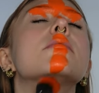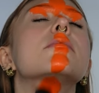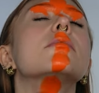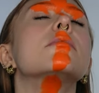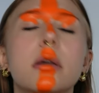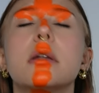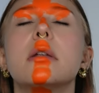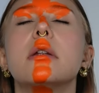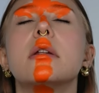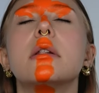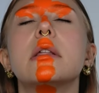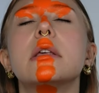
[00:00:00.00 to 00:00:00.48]

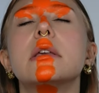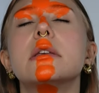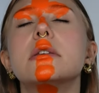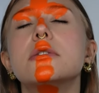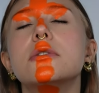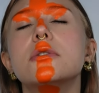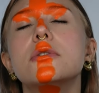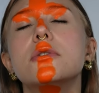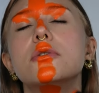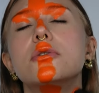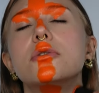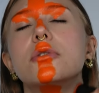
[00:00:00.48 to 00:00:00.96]
kind of like
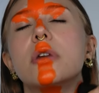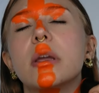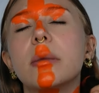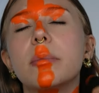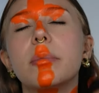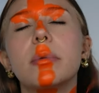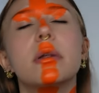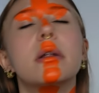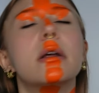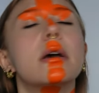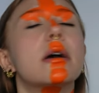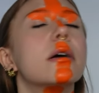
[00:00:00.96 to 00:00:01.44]

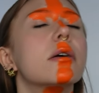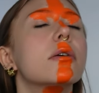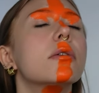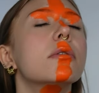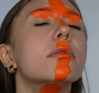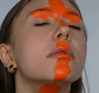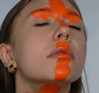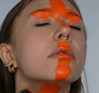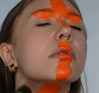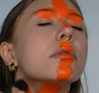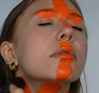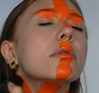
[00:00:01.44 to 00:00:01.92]
stripe it
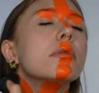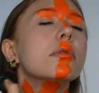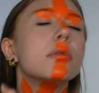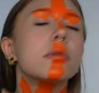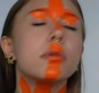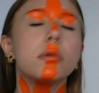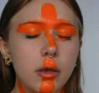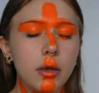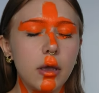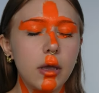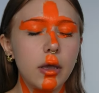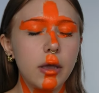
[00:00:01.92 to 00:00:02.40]
out.
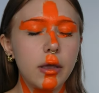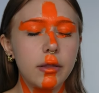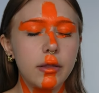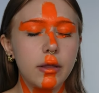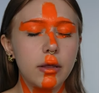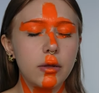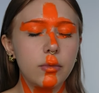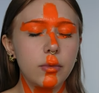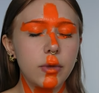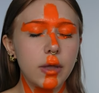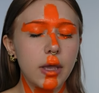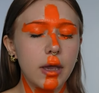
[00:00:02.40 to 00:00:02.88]
And
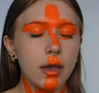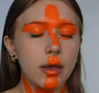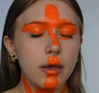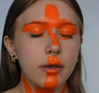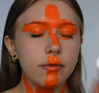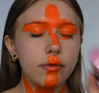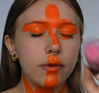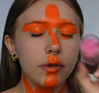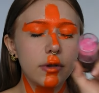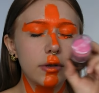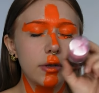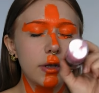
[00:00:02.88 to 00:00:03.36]
then we
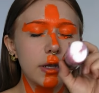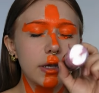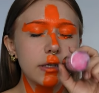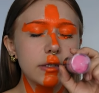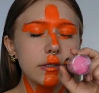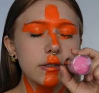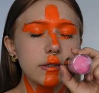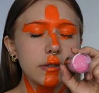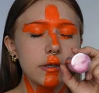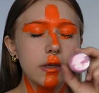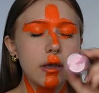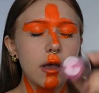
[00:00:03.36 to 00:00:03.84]
have our
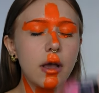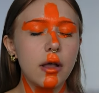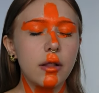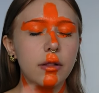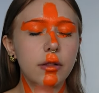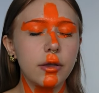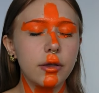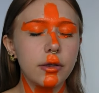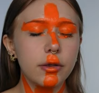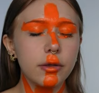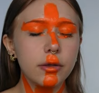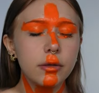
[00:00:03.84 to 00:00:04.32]
next
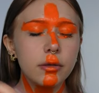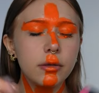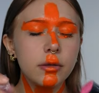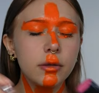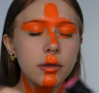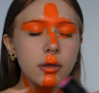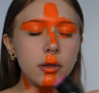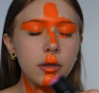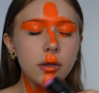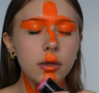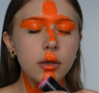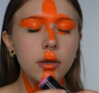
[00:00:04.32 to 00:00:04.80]
color.
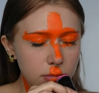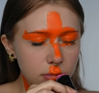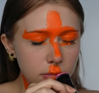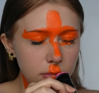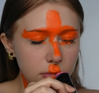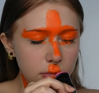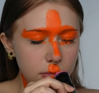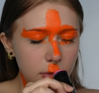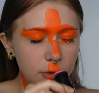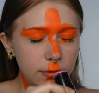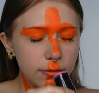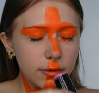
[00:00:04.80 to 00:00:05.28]
I
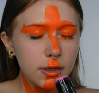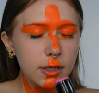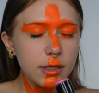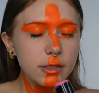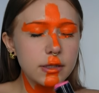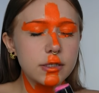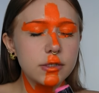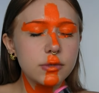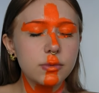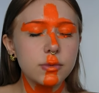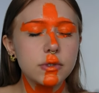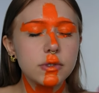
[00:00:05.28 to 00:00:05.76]
feel
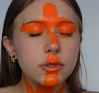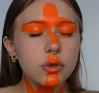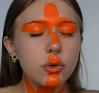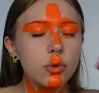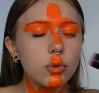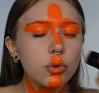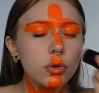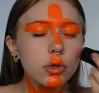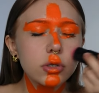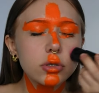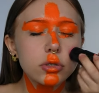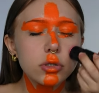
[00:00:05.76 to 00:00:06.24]
like this one's
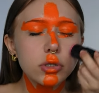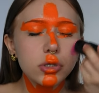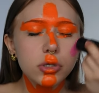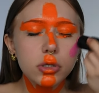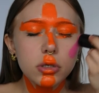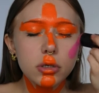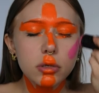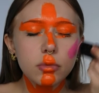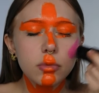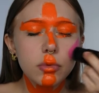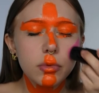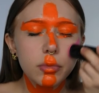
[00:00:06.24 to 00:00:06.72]
orange.
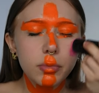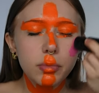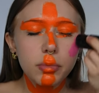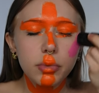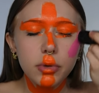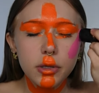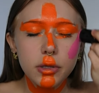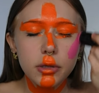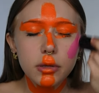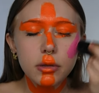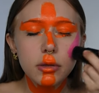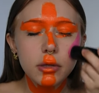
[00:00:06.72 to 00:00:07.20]
We'll
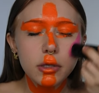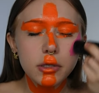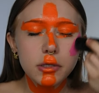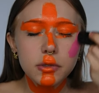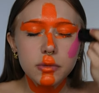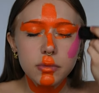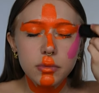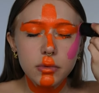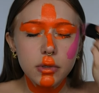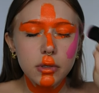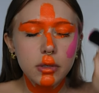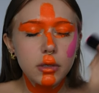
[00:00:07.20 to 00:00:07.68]
put
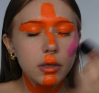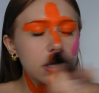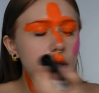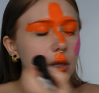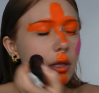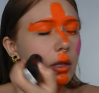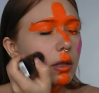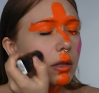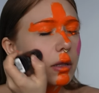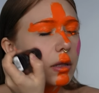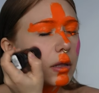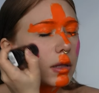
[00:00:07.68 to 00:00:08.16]
this one
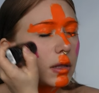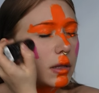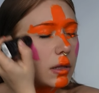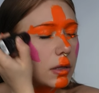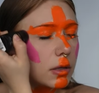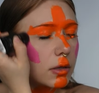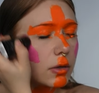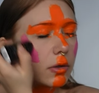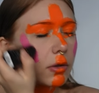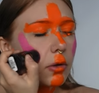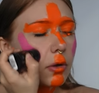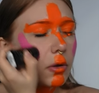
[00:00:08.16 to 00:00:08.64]

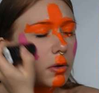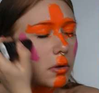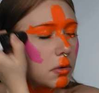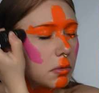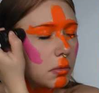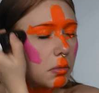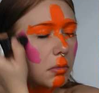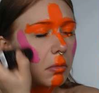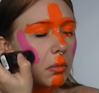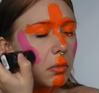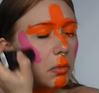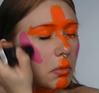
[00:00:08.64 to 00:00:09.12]

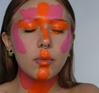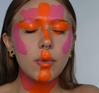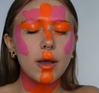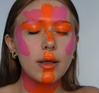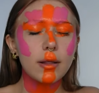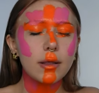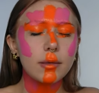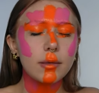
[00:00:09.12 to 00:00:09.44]
here. While